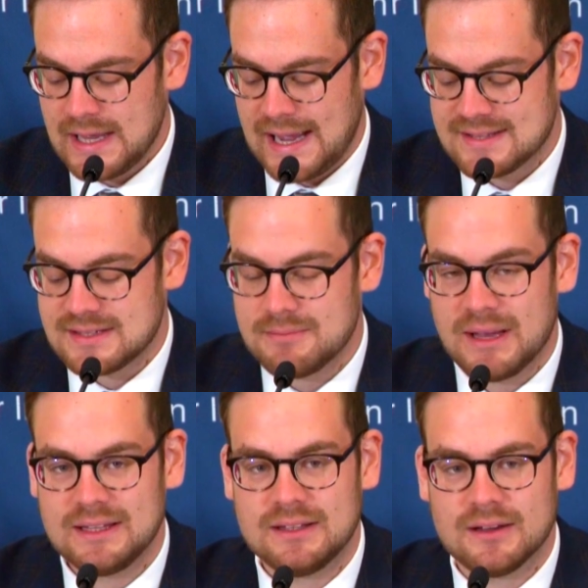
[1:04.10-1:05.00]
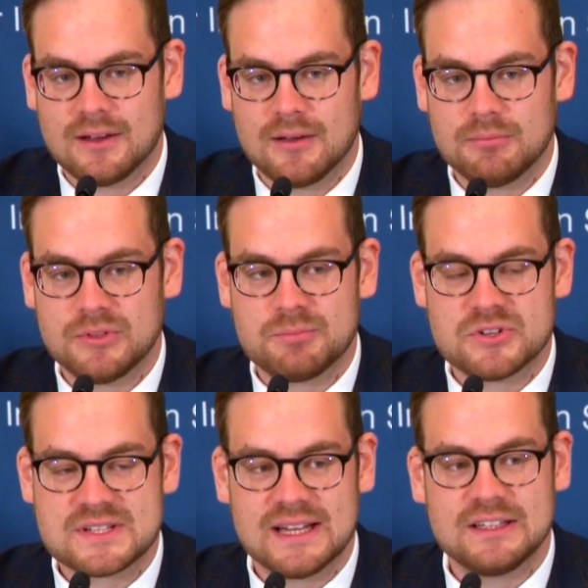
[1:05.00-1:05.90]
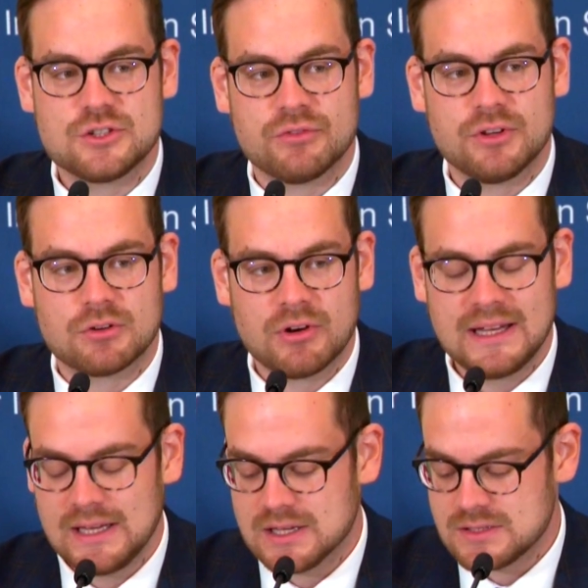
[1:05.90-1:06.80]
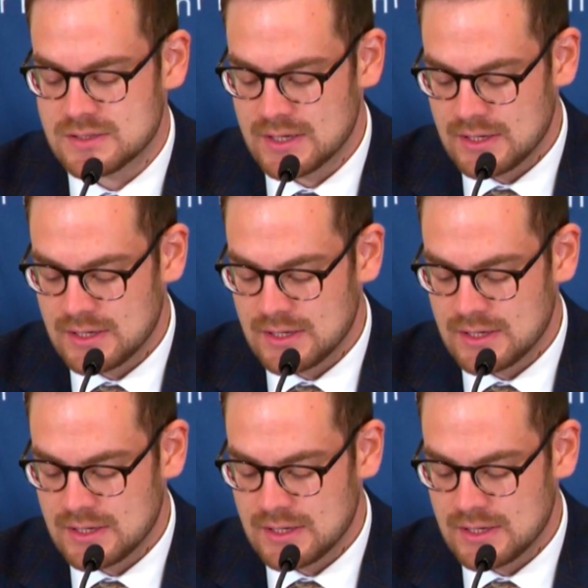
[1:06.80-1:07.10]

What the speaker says: estimate the percentage of Ukrainians